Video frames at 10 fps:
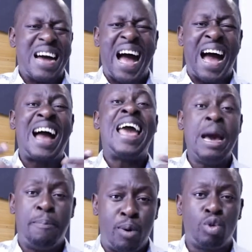are
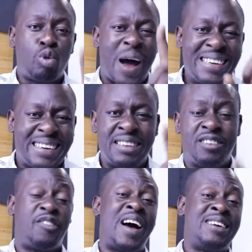able to
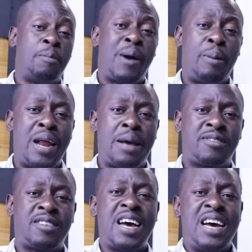identify the
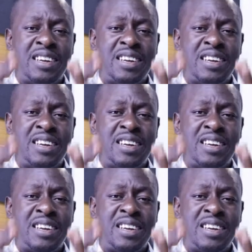problems.